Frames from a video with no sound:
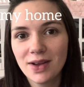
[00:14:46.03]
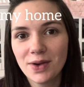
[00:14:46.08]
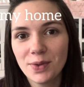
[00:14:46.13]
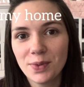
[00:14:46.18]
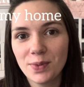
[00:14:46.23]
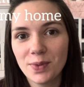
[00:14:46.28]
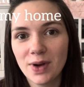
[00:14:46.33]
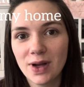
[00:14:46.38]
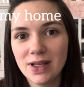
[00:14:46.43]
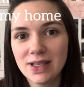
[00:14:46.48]

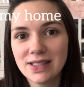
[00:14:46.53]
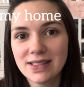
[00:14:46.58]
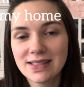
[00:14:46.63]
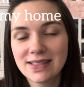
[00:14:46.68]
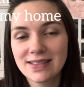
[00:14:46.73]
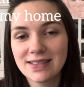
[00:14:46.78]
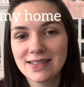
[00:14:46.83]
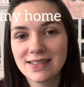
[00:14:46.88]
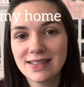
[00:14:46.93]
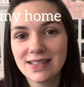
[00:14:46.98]

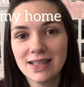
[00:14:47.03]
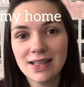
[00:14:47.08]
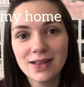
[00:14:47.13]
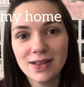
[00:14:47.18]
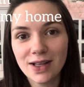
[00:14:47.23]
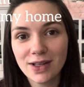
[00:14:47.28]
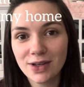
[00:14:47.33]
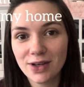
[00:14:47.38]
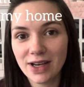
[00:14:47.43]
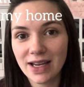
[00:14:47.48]
was
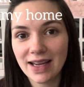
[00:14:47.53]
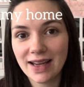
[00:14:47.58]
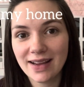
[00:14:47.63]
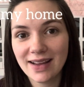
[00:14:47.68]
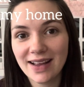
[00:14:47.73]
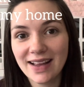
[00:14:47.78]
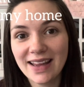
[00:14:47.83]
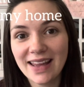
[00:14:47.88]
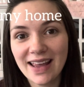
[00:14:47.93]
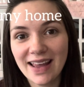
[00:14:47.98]
decluttering
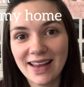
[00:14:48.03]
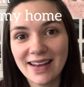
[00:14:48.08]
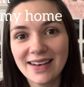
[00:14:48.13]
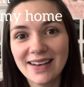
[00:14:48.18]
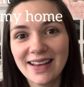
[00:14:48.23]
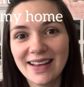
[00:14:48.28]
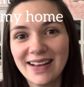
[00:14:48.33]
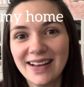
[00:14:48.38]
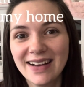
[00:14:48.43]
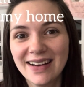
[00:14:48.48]

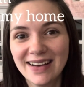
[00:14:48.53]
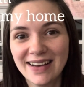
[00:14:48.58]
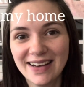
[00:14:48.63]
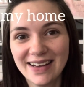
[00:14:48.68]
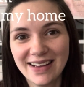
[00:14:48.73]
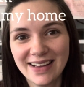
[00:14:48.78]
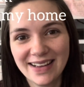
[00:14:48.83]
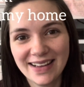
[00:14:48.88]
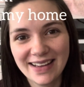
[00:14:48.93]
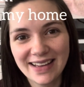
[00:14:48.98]
again.
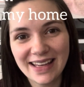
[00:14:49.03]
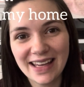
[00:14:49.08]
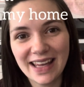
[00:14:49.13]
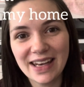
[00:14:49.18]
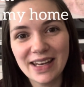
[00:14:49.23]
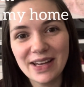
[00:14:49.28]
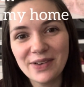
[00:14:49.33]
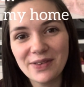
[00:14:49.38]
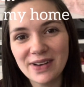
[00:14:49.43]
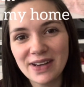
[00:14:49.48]

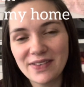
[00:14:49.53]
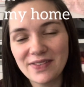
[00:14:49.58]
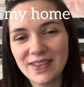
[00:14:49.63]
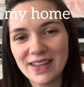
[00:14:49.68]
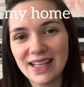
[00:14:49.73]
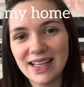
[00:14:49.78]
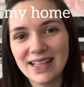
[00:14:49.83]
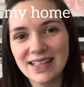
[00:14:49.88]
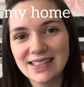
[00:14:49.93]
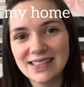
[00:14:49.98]
Getting rid of
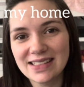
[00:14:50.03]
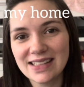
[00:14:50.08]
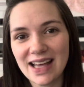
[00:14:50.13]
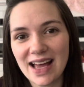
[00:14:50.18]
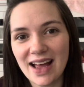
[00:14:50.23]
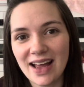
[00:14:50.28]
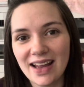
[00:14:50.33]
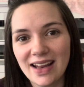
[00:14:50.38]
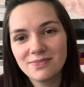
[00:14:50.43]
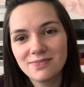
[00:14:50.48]
things
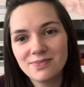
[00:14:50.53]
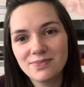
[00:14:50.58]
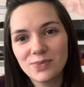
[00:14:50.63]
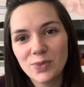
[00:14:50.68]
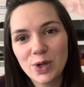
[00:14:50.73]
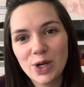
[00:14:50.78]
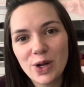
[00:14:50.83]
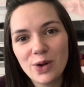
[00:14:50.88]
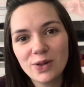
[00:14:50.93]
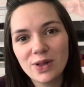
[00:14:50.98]
that
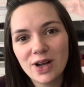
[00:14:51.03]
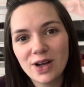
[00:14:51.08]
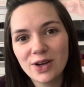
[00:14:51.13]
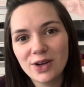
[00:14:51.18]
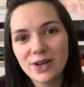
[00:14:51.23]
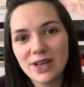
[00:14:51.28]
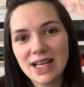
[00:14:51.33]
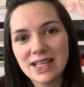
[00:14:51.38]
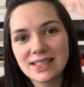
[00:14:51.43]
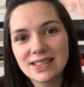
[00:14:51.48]
were no longer
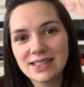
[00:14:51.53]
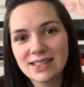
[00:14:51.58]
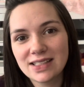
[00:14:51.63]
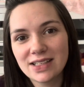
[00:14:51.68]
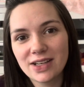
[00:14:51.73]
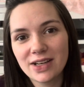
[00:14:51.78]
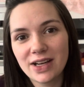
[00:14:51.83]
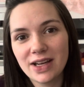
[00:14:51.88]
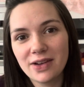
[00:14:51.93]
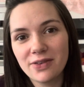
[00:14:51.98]

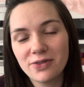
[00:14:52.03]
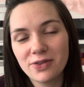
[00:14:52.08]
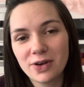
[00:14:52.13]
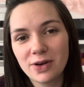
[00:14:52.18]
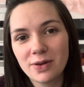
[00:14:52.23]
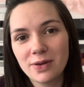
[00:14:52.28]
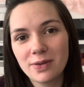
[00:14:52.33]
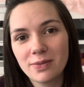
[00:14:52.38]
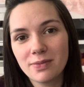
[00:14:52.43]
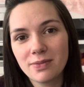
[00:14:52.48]
necessary
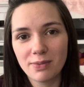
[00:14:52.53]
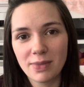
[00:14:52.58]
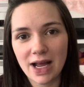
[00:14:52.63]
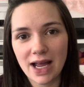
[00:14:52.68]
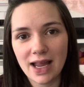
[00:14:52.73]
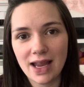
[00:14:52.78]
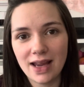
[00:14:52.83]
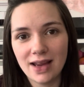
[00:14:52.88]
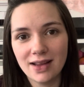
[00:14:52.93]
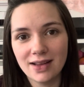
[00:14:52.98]
for
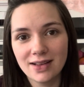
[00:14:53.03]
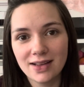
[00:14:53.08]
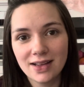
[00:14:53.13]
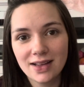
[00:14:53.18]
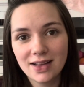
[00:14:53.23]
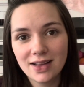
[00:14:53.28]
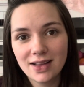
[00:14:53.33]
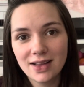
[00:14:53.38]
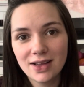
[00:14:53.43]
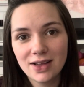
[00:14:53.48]
my
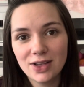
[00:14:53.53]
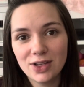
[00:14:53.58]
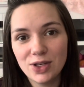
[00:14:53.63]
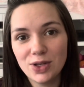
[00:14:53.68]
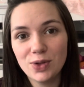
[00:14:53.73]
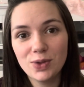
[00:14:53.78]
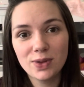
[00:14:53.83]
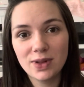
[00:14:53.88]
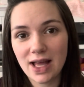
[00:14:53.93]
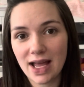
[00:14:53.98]

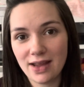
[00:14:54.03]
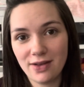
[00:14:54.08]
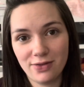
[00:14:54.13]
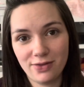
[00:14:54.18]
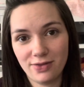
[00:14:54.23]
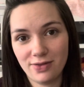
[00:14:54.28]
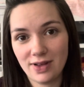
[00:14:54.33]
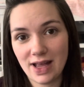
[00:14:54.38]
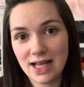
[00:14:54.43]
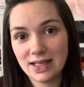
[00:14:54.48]
new
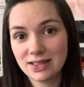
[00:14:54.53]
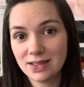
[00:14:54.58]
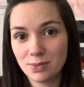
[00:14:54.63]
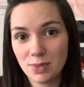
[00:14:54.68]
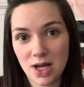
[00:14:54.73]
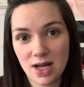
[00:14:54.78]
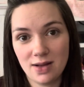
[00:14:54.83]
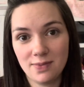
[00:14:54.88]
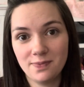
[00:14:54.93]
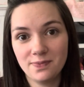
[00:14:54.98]
life as a
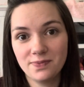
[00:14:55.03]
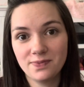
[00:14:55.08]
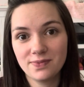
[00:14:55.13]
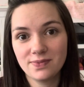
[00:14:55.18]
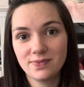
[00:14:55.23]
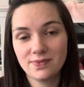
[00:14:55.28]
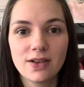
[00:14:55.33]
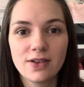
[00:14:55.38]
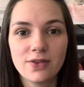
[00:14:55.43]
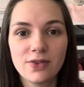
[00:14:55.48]
mom.
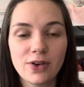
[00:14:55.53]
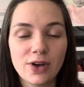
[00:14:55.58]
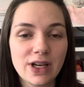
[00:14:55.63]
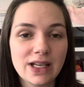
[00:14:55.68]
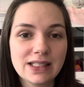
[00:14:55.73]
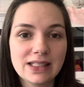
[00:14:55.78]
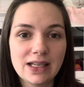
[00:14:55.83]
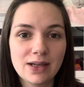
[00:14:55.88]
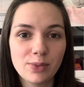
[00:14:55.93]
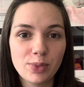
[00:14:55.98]
For
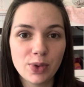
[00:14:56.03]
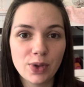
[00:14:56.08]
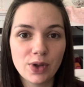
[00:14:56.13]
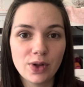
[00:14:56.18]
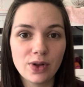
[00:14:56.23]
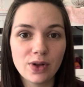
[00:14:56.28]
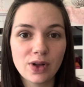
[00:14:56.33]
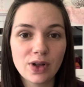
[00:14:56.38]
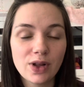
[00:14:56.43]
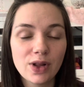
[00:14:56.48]

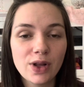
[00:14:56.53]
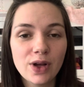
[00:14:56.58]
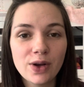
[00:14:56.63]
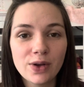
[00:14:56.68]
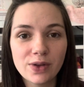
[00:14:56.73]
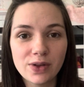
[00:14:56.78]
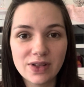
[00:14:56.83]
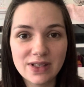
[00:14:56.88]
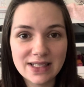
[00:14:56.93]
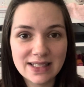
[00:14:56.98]
example,
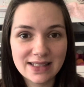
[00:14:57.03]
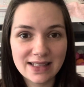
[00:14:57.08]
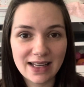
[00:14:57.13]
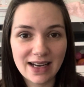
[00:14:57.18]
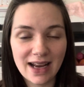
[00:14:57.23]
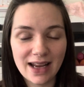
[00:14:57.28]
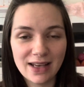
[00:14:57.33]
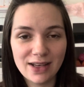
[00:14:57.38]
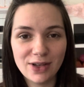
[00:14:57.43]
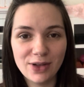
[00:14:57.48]
clothes that
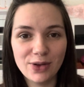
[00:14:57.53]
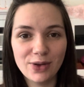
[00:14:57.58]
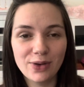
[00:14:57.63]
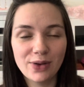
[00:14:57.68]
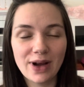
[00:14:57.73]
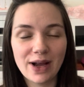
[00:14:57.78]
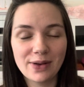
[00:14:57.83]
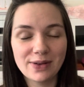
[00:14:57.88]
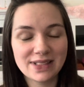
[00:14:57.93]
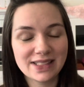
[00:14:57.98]
I knew
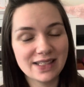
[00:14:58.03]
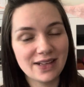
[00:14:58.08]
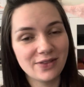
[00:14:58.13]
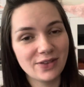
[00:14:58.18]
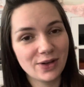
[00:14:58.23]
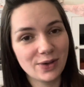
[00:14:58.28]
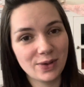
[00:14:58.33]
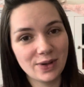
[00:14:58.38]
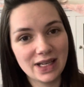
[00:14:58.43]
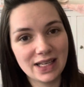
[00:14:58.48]
I was
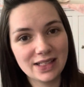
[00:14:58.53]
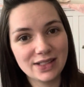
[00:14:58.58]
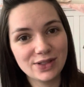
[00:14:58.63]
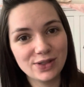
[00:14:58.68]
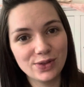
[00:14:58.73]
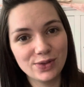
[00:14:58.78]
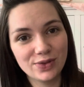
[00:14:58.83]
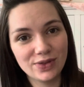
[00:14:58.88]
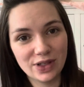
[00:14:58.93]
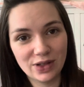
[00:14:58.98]
never going
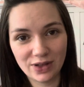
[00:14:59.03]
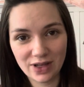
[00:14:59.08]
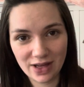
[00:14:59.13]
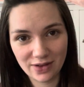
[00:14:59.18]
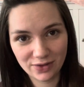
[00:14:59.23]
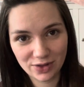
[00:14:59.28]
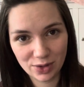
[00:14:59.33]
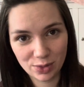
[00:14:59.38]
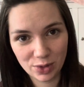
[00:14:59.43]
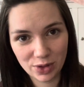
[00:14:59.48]
to feel
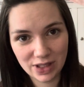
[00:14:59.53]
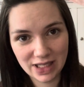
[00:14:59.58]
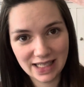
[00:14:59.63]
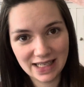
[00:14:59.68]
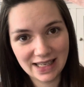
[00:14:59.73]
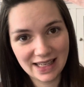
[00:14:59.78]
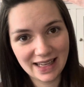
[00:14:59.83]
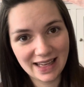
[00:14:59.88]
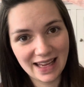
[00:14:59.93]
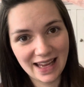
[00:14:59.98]
comfortable
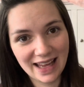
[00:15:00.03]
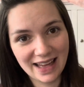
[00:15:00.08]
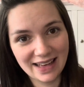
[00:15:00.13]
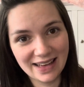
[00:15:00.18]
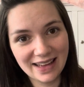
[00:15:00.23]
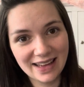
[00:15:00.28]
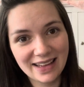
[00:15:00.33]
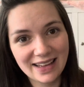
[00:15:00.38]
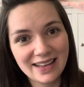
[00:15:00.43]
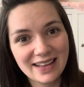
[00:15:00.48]
in
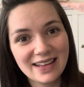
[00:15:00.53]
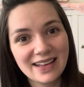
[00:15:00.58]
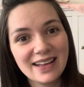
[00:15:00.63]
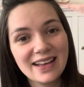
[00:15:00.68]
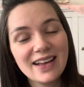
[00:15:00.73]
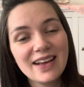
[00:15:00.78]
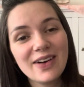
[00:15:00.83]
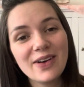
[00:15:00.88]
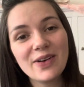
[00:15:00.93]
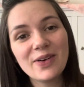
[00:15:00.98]
again,
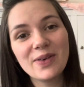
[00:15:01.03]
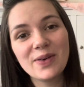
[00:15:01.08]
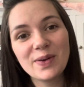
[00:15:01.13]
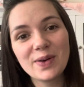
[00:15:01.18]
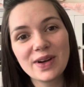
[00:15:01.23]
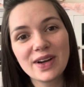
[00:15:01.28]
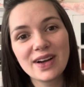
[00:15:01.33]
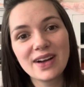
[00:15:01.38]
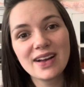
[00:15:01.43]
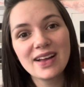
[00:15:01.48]
or